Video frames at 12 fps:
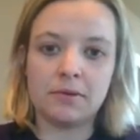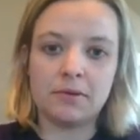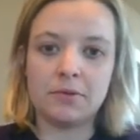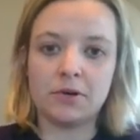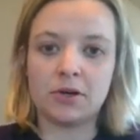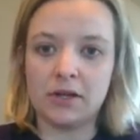
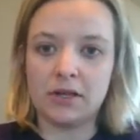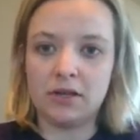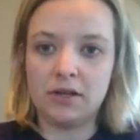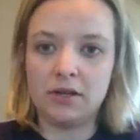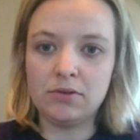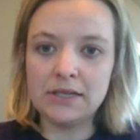perimeter with
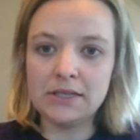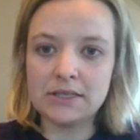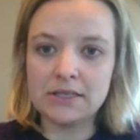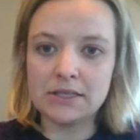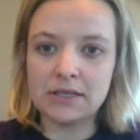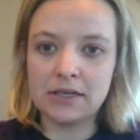
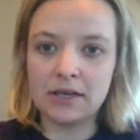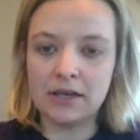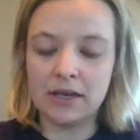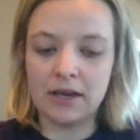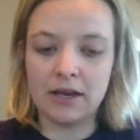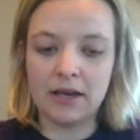units,
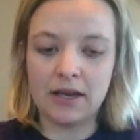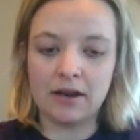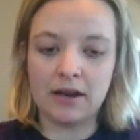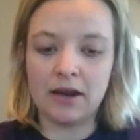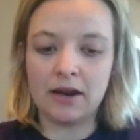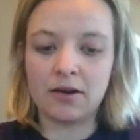
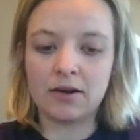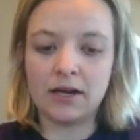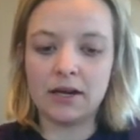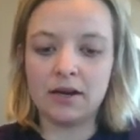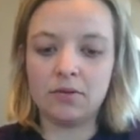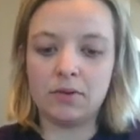and
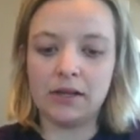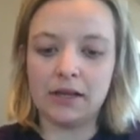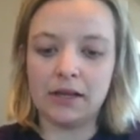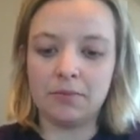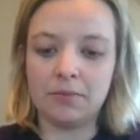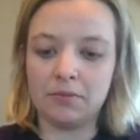area, we
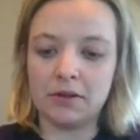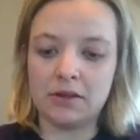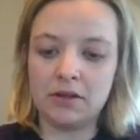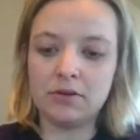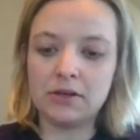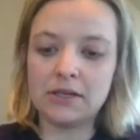label it
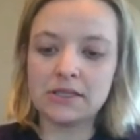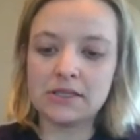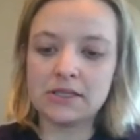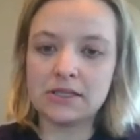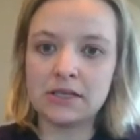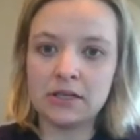with
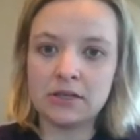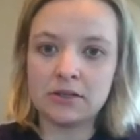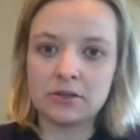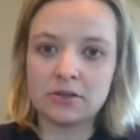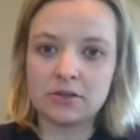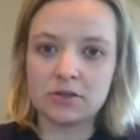units
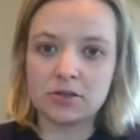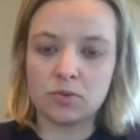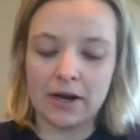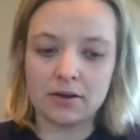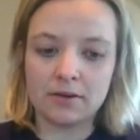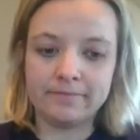
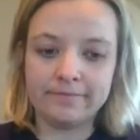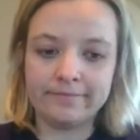squared.